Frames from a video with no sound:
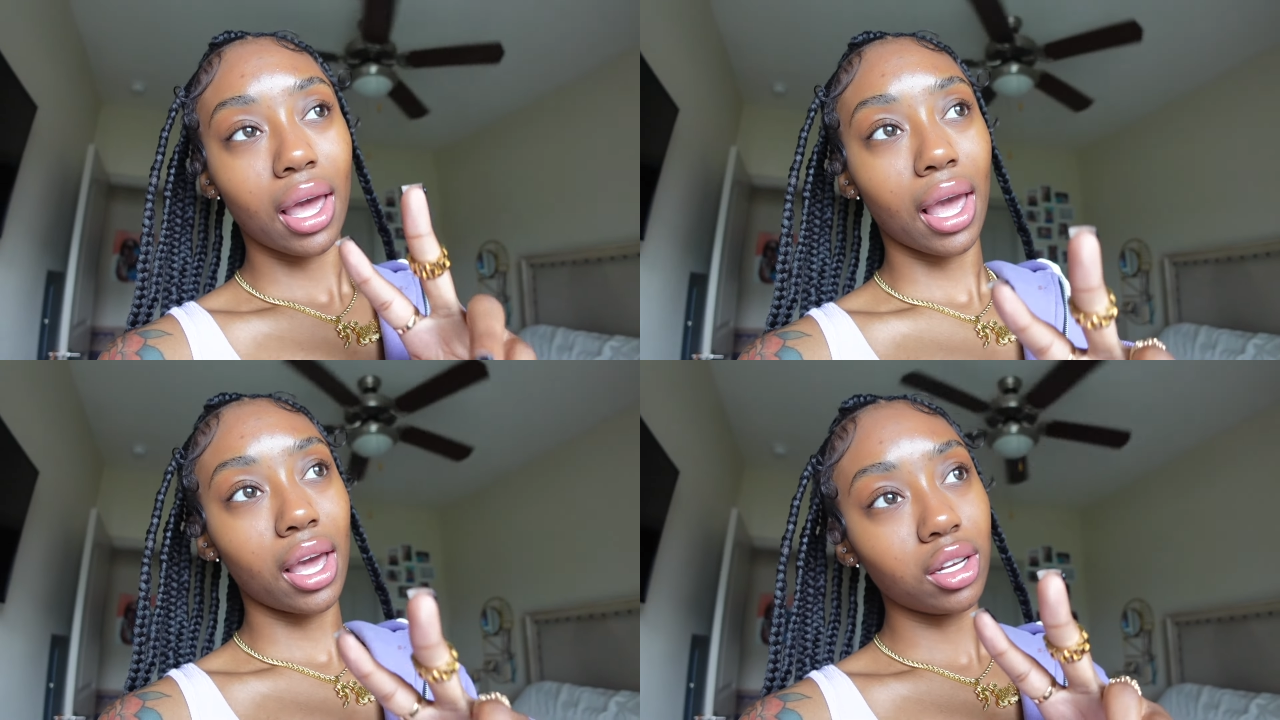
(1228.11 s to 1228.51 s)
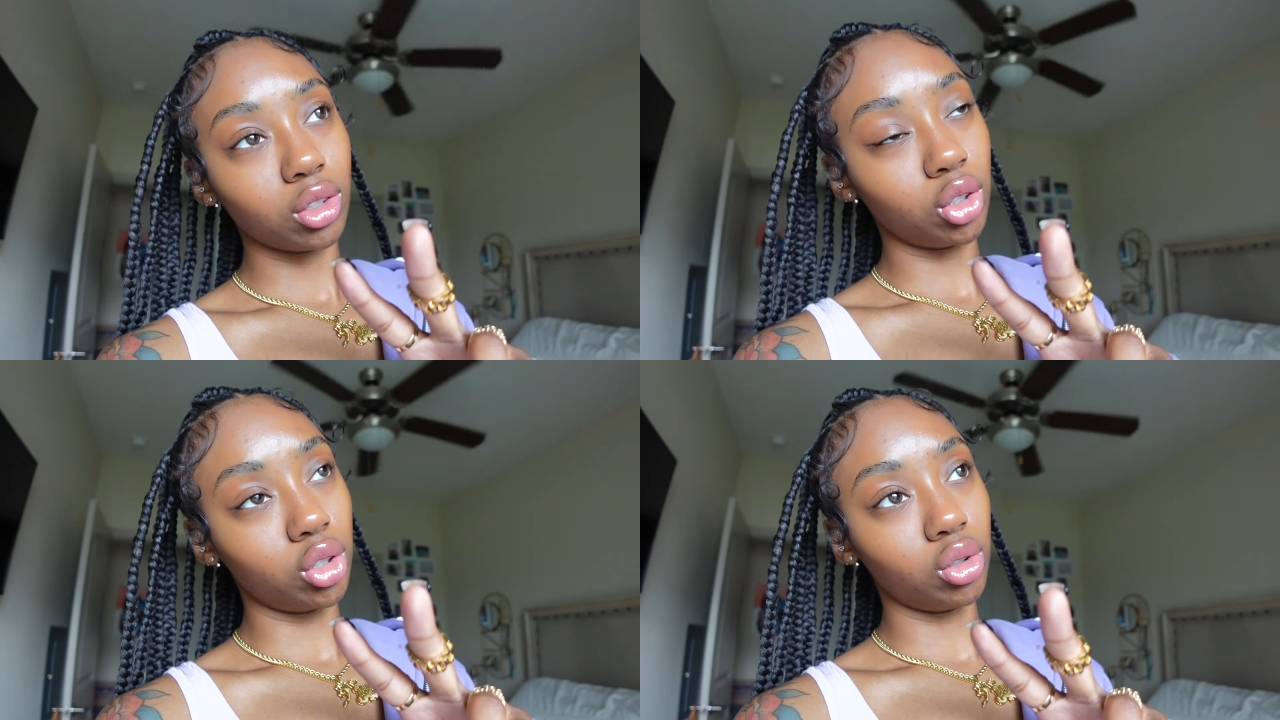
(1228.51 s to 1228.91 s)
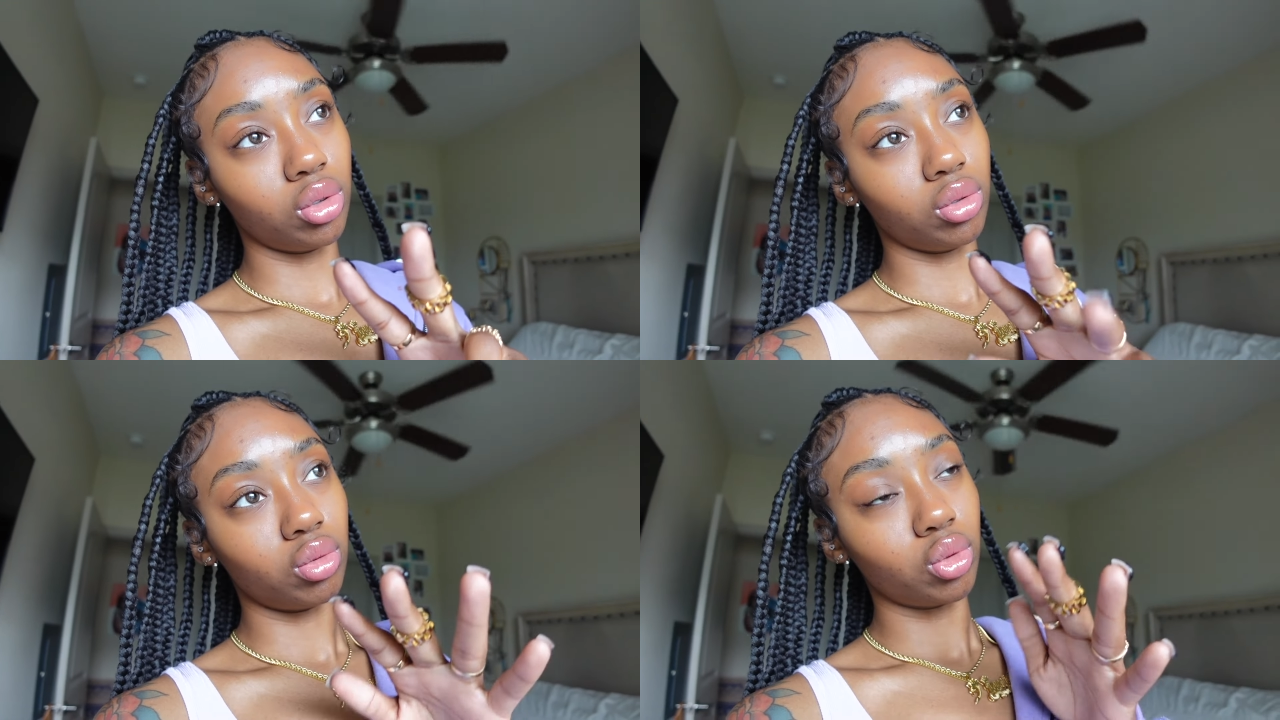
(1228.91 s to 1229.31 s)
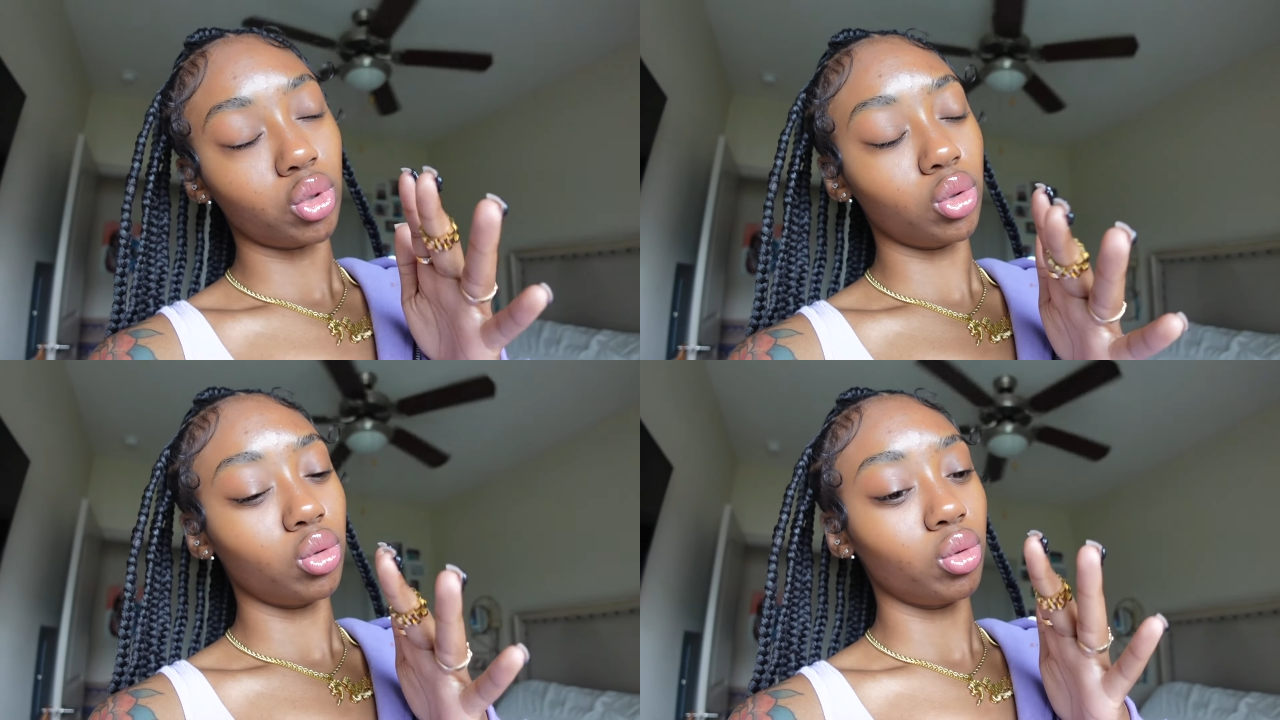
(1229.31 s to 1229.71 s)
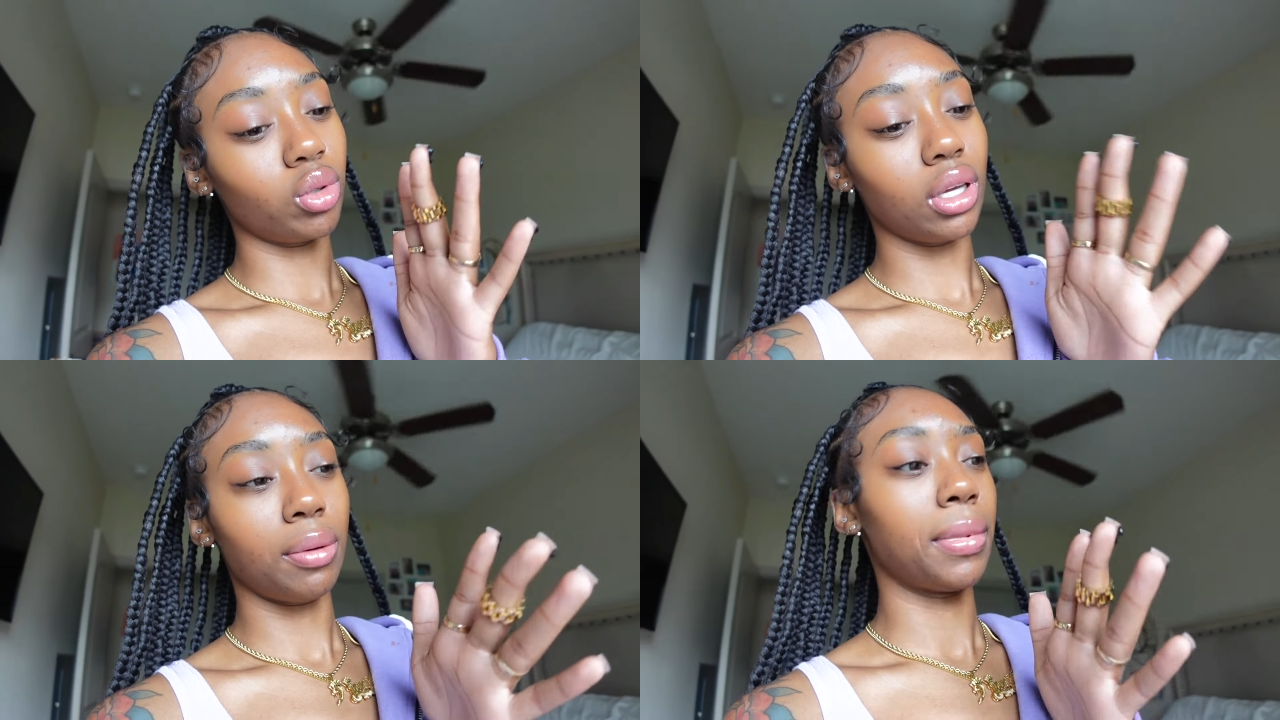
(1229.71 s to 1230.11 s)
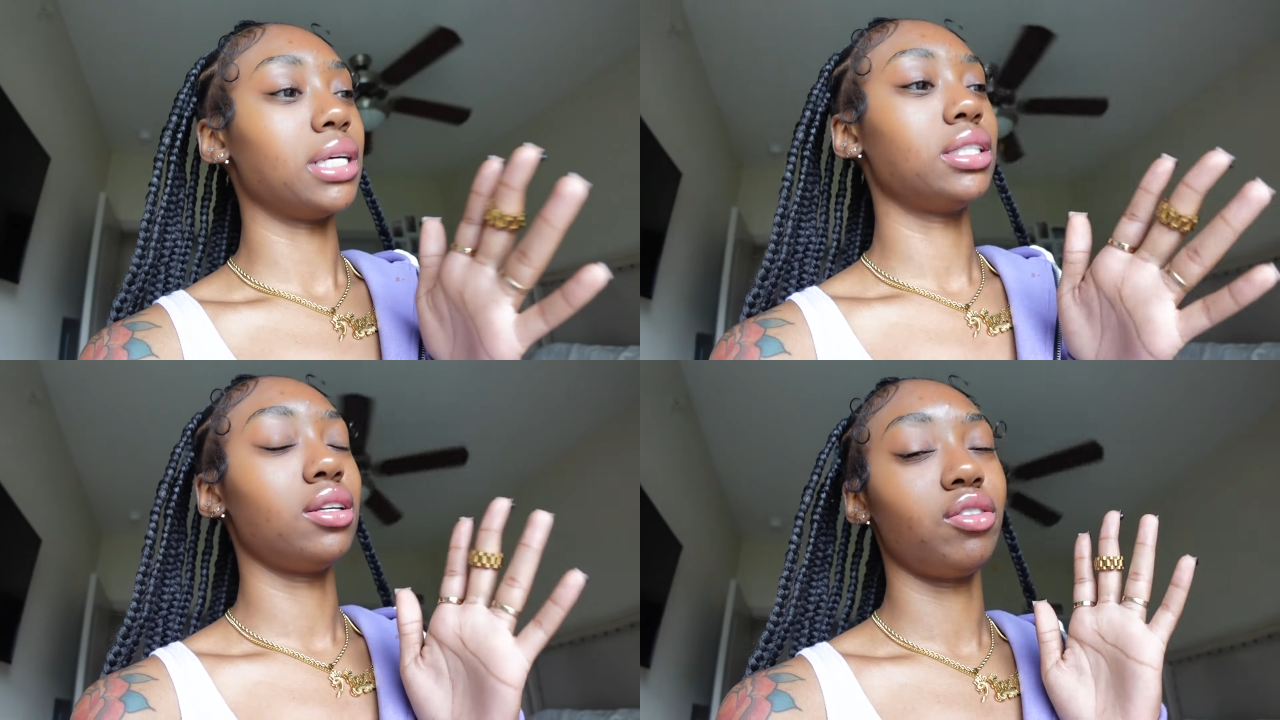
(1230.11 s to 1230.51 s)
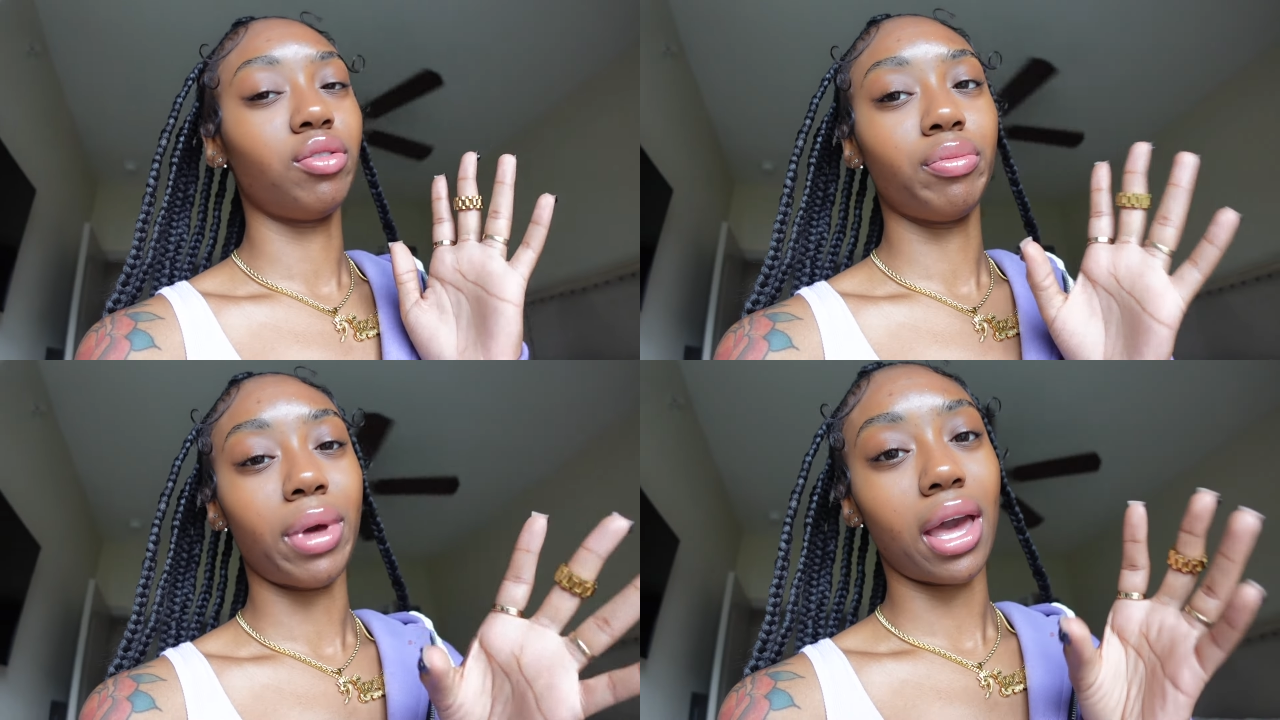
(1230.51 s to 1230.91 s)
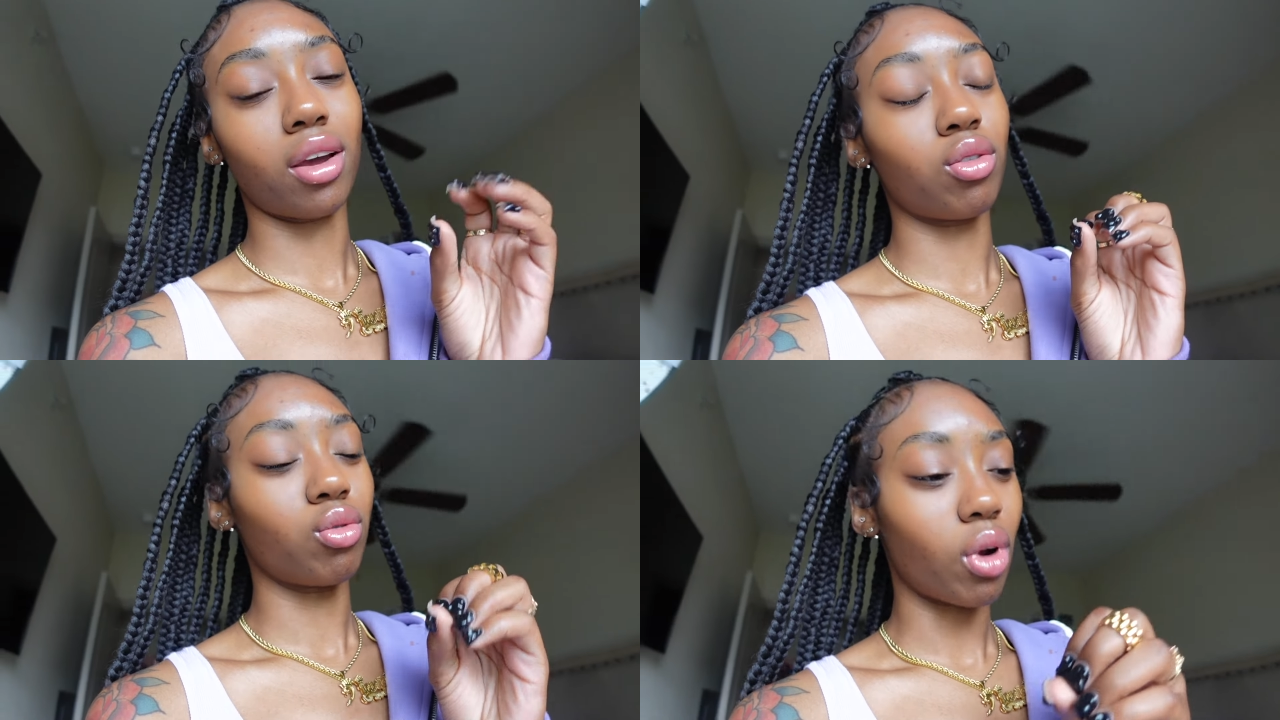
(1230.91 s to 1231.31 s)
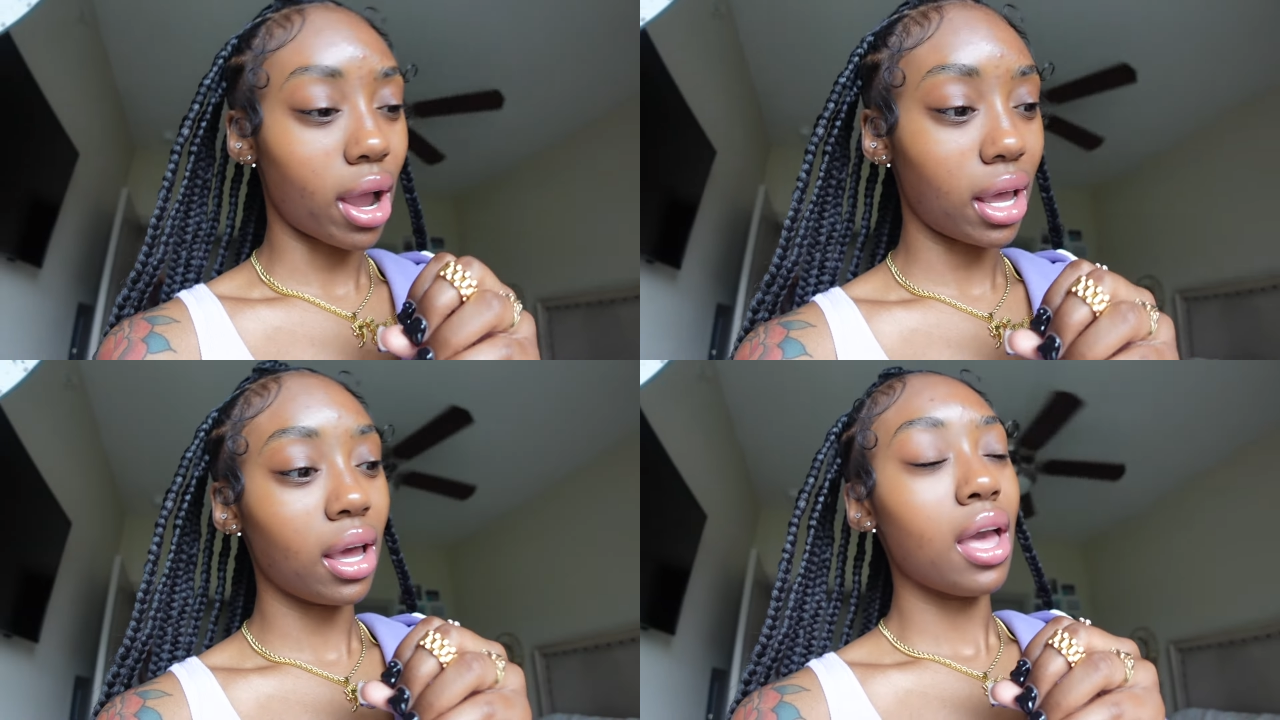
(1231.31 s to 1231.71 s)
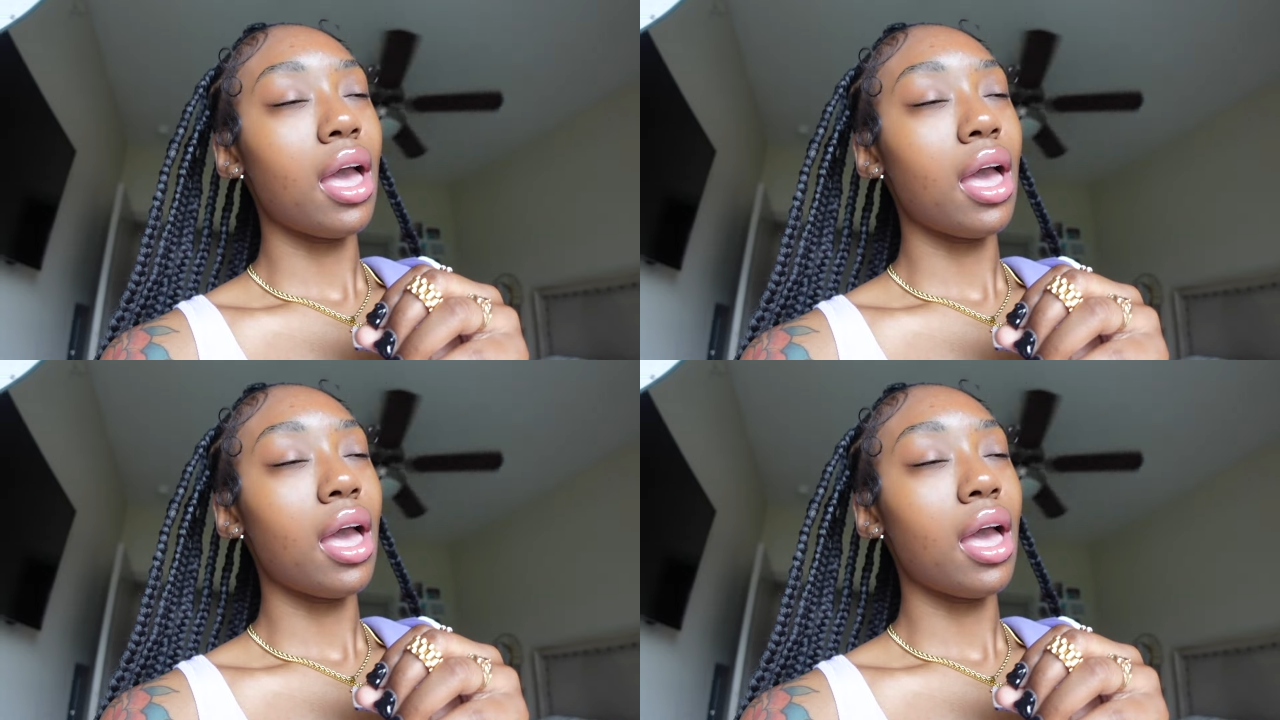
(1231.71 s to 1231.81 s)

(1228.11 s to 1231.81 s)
and June to get myself back right,